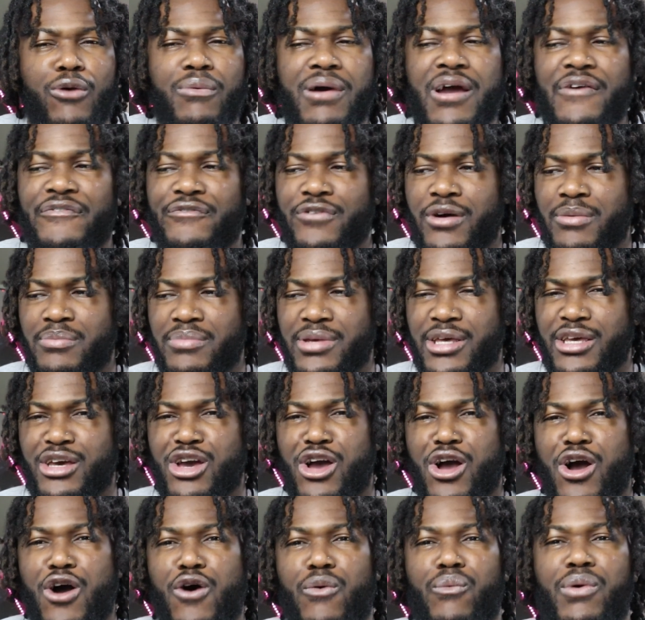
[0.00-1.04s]
away from me
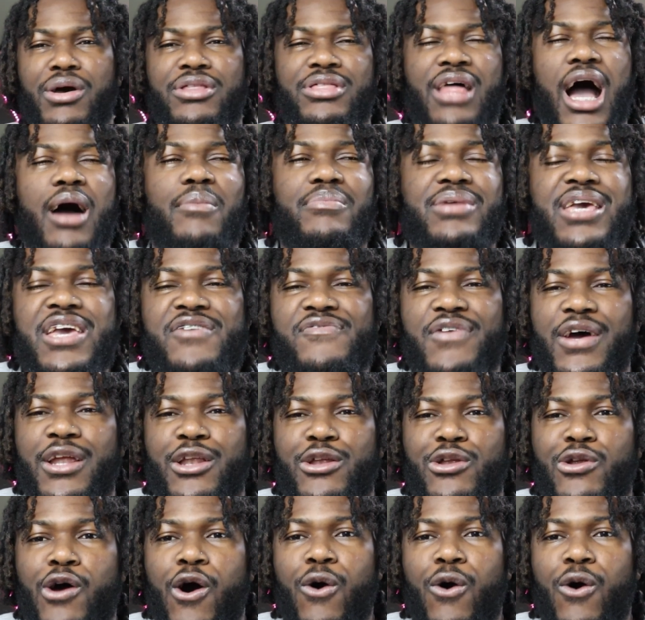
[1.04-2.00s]
without me even